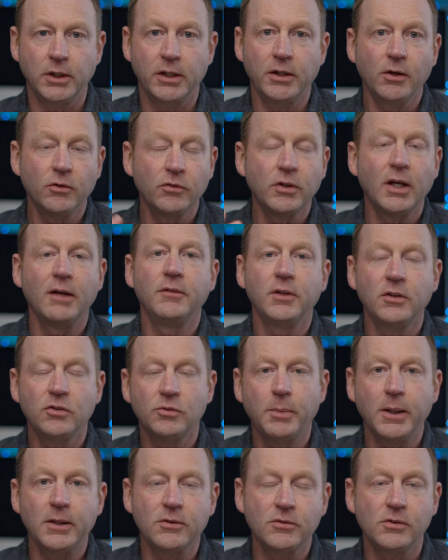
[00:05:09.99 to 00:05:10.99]
And those have
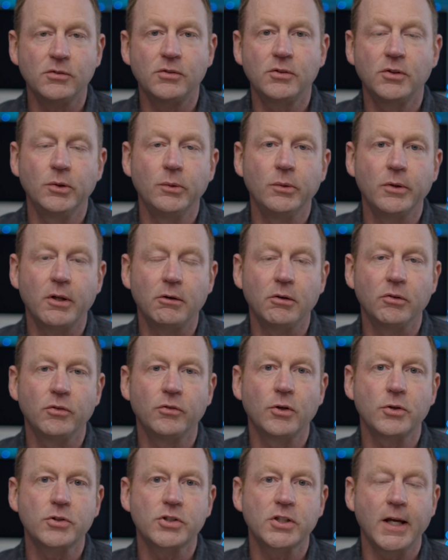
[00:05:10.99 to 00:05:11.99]
expenses, too, that are
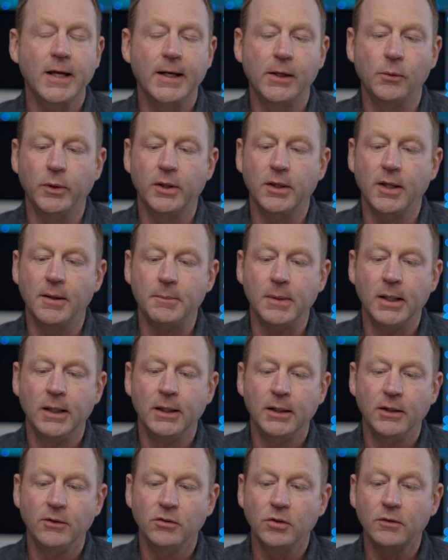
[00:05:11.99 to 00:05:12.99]
associated with them.
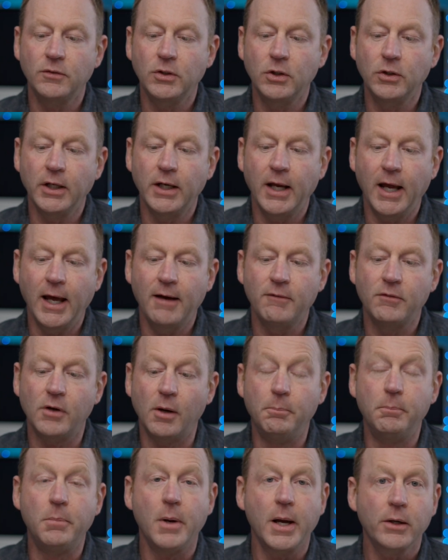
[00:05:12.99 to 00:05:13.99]
So if you can have a
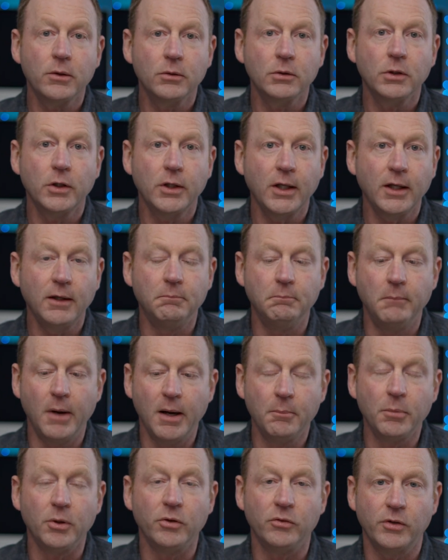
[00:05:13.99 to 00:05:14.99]
better looking
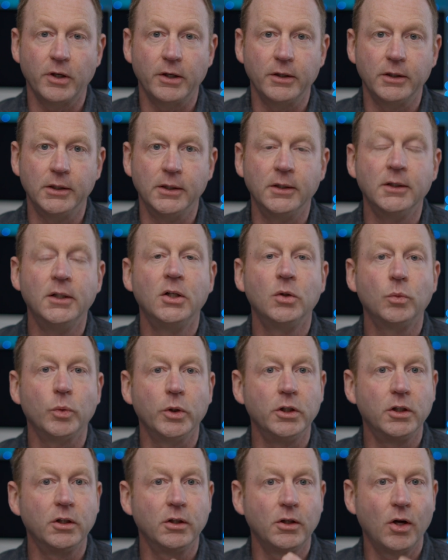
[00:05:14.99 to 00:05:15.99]
members area where
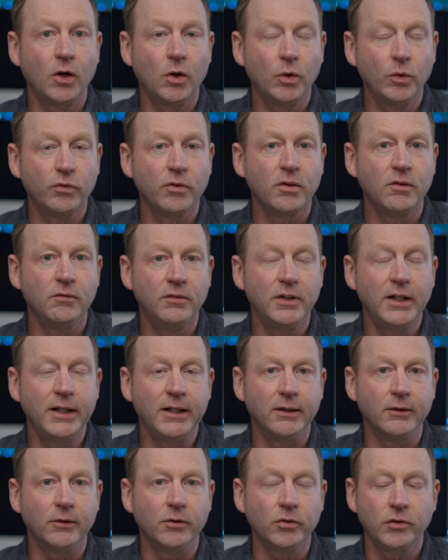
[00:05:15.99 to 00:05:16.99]
you can host the
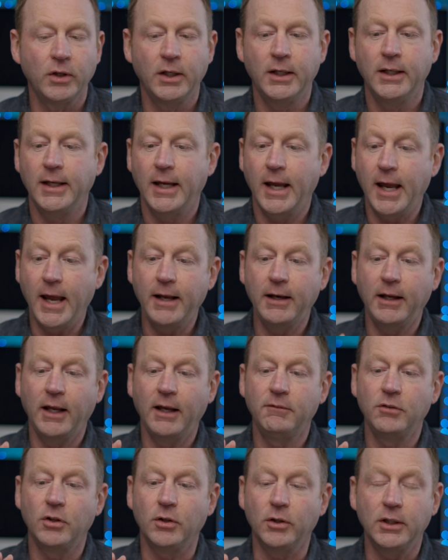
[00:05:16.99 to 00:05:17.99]
videos and
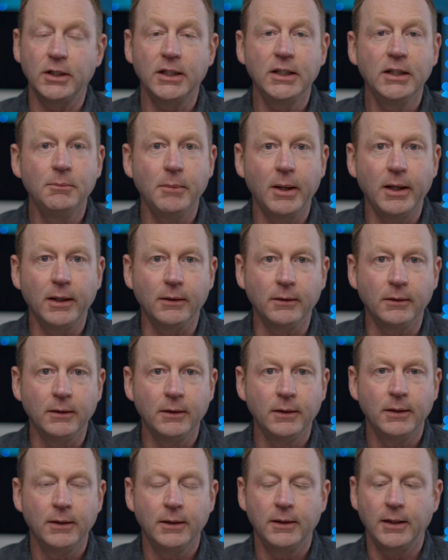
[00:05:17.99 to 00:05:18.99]
have your email
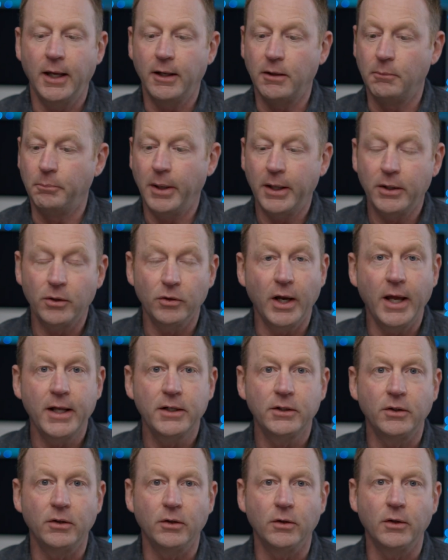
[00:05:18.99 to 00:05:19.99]
and a better
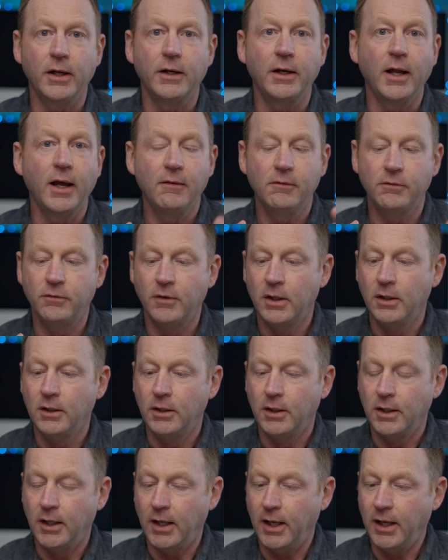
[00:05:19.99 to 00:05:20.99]
editor and have
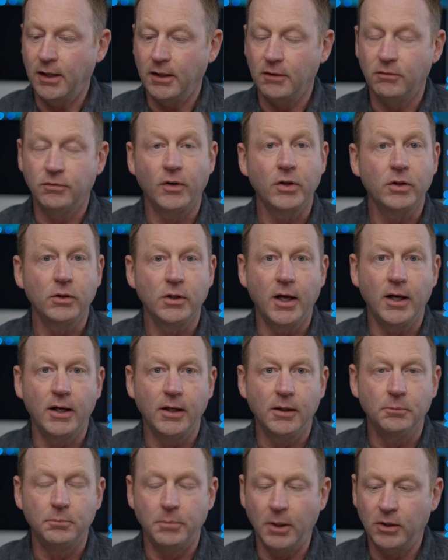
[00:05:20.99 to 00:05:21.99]
a funnel
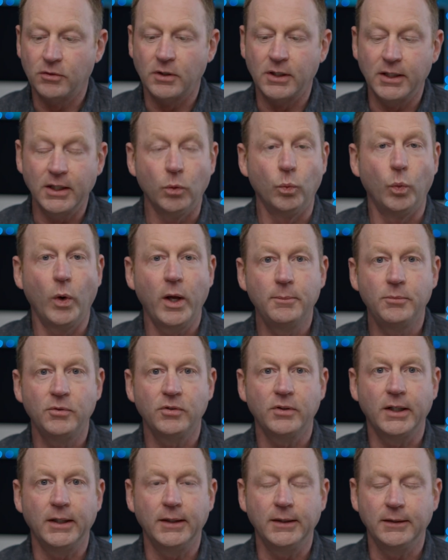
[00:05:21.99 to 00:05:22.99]
hub, basically a
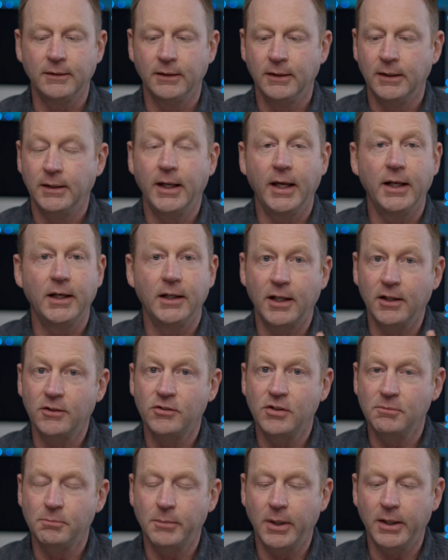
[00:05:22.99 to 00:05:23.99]
website, and it gets
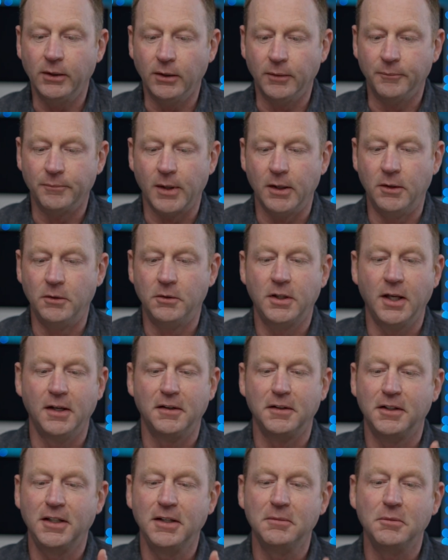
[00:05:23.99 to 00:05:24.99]
even better. Now I'm
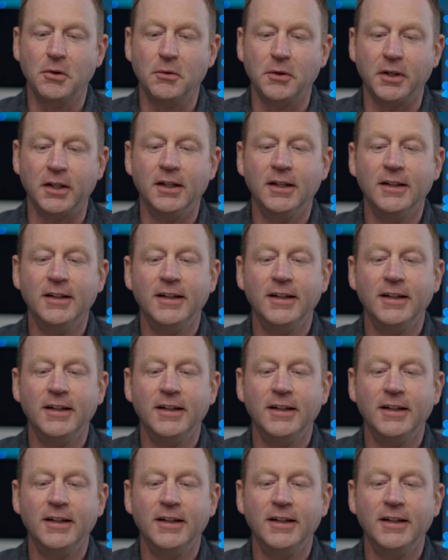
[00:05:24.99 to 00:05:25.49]
going to keep going.